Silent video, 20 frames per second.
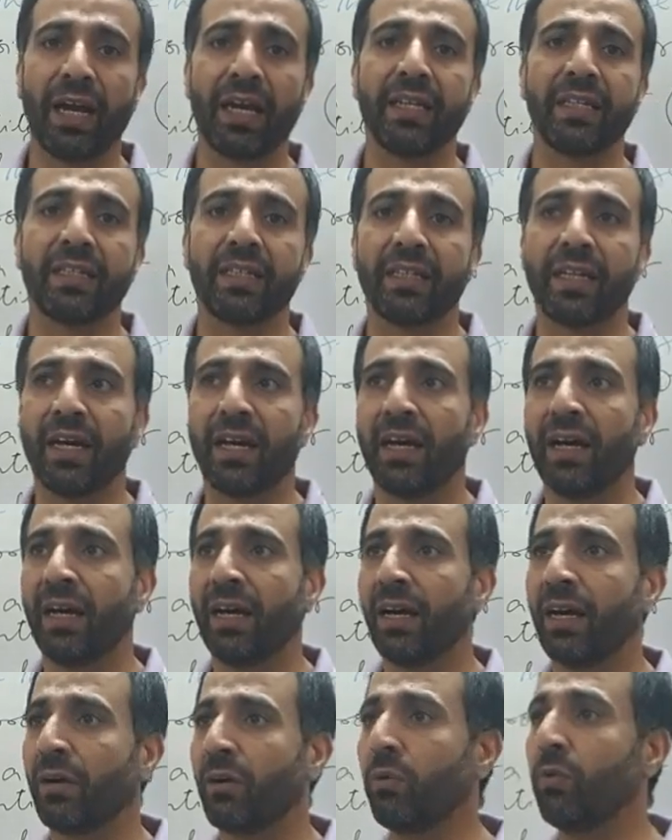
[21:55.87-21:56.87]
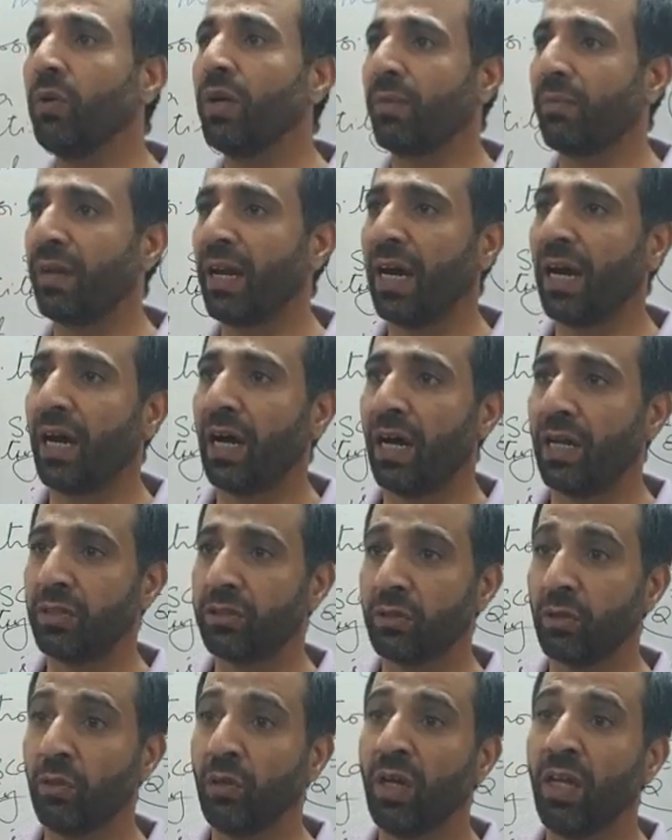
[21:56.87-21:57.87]
in the Coulomb law
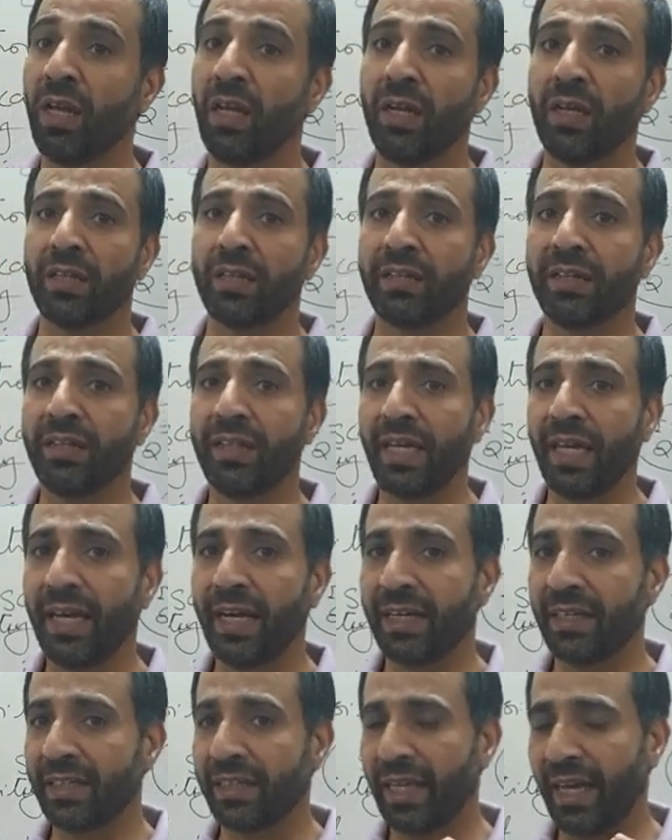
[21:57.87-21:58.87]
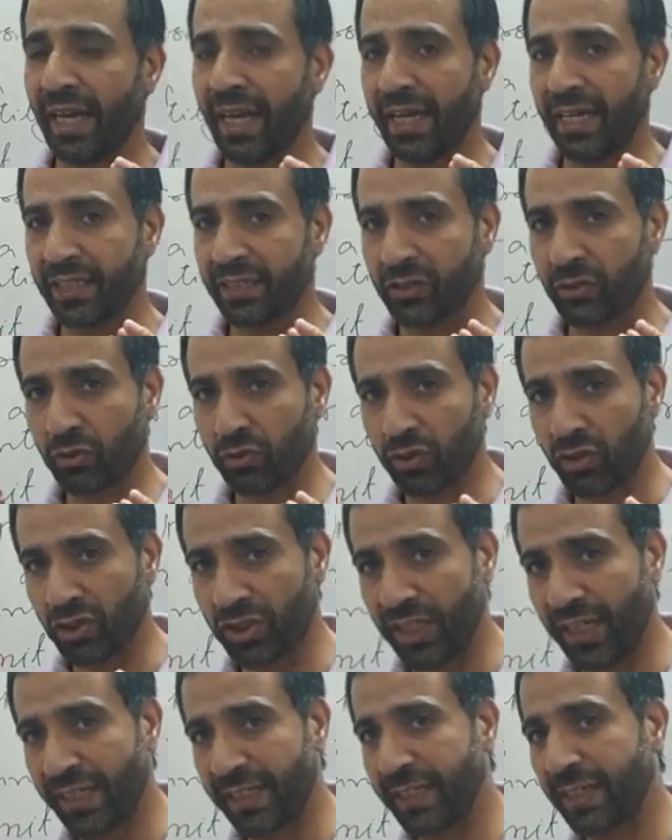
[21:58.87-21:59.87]
also, that the
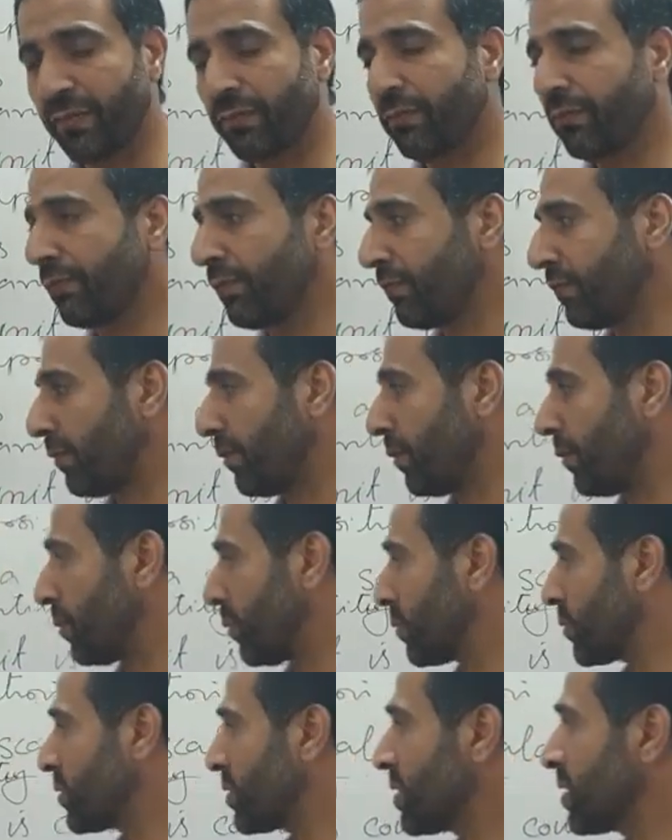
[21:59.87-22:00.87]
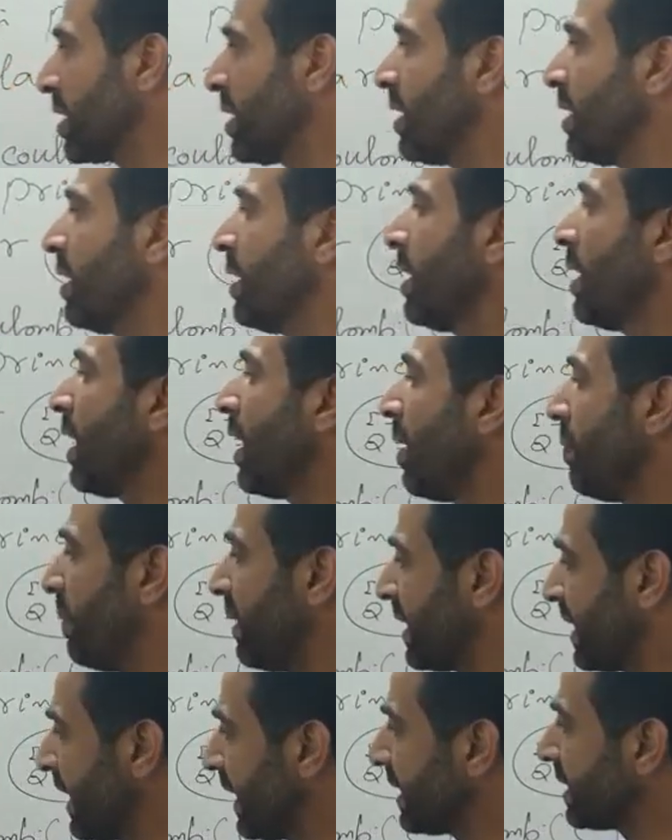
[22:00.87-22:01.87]
electrostatic force of
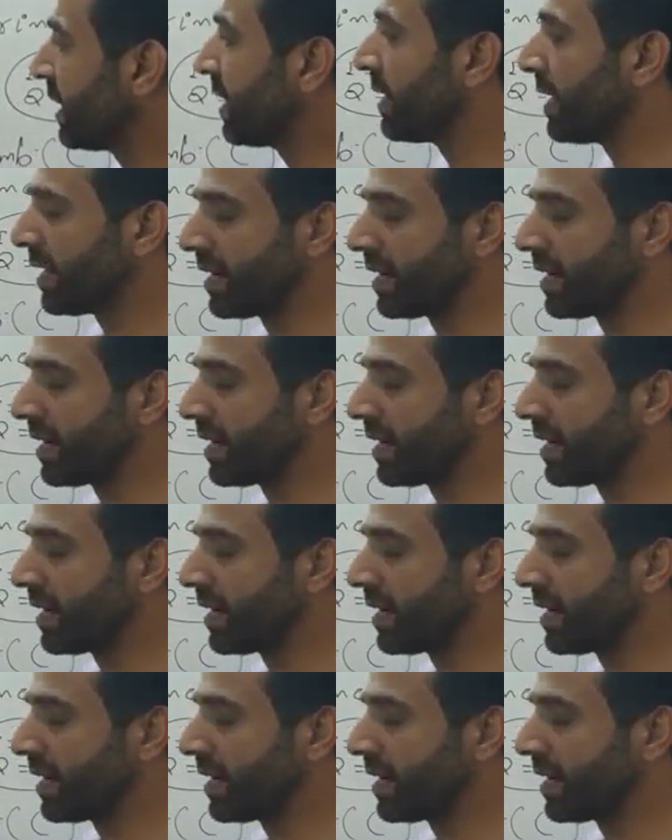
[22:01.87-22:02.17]
attraction or